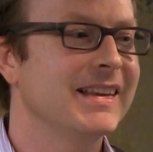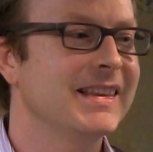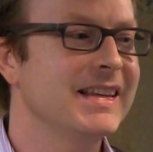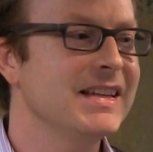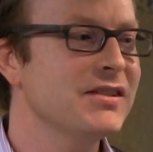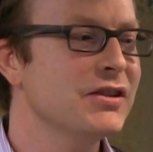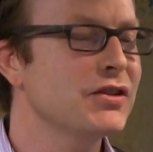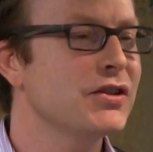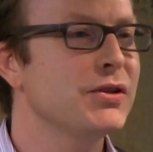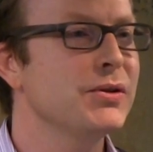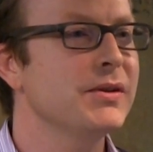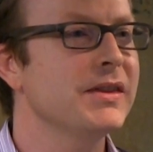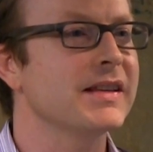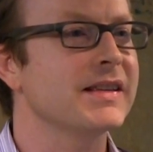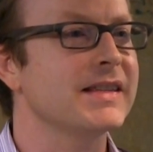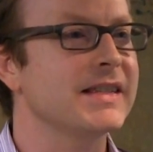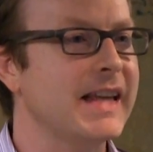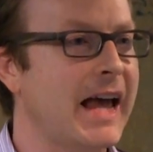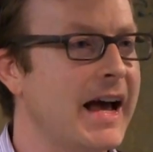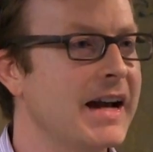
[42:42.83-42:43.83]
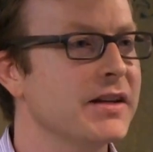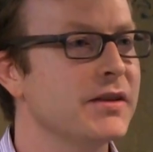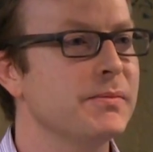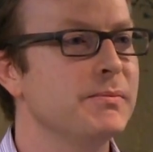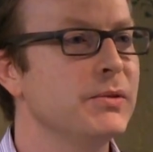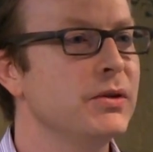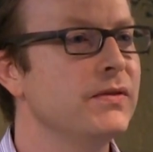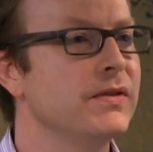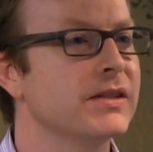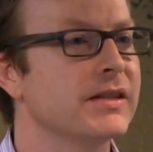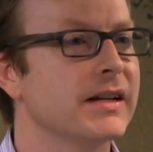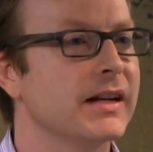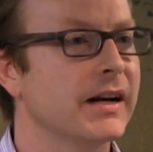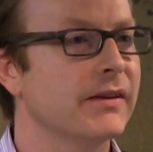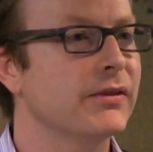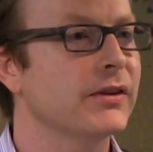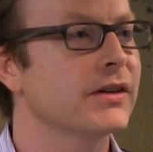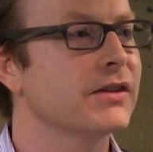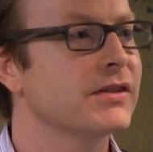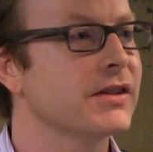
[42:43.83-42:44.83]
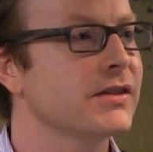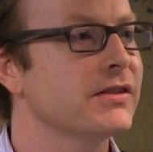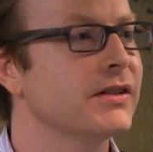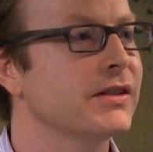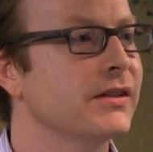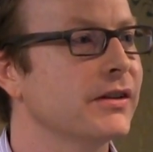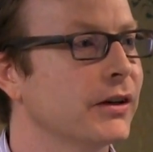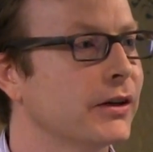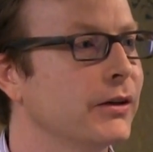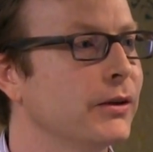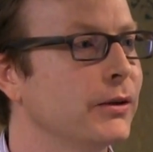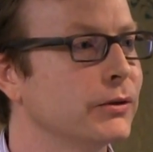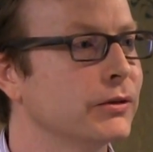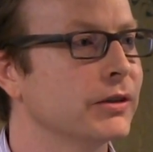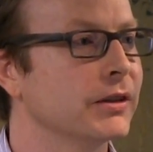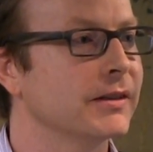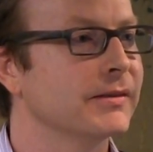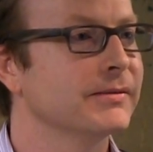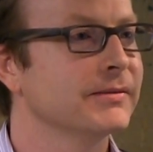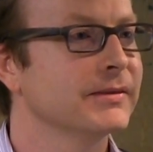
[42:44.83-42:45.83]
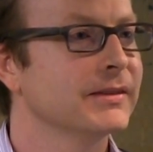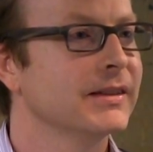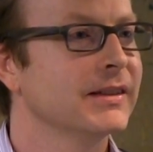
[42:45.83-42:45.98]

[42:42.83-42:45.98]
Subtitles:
these are two of the saddest movies that ever existed in our culture.